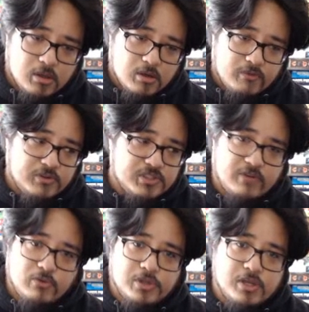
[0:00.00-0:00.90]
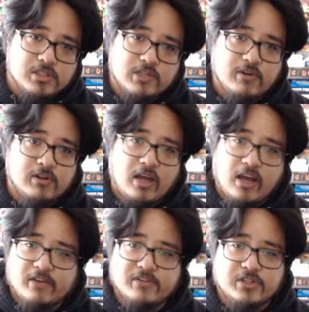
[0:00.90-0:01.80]
for several years of their
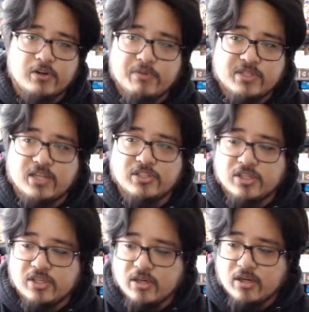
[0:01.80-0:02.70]
lives, potentially